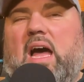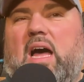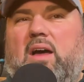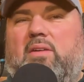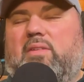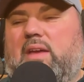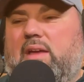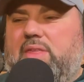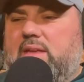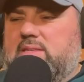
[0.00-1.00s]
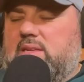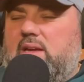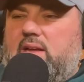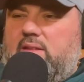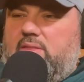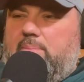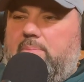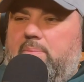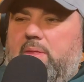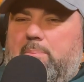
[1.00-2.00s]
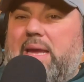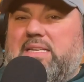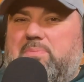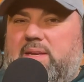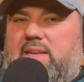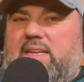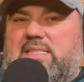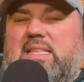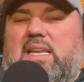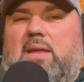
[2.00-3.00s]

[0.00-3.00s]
Uh, I think it's uh, the, the Basement is the